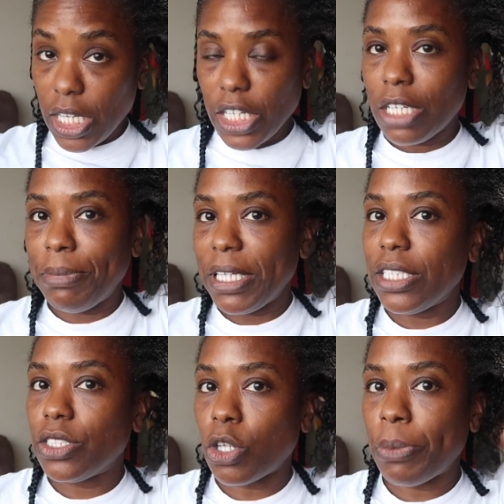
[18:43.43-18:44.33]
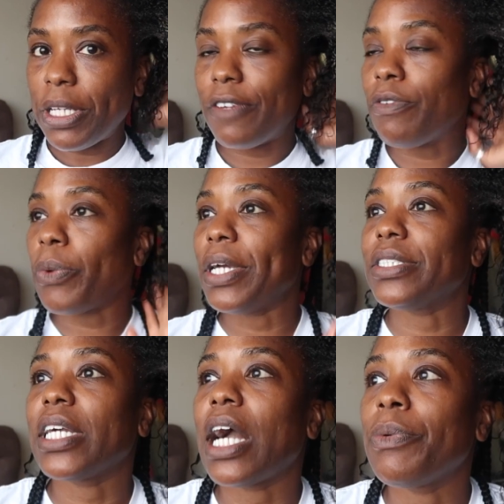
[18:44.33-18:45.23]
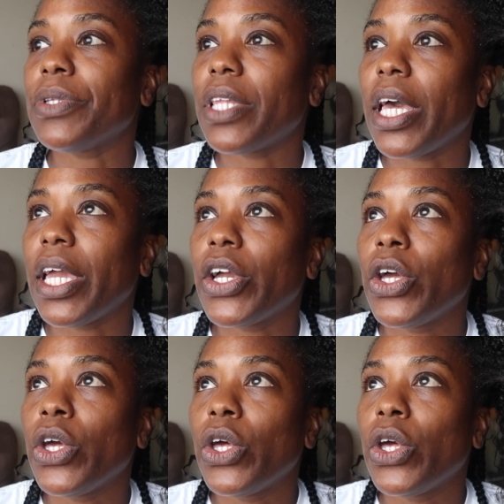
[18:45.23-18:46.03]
could be eaten so many different ways. Like I would like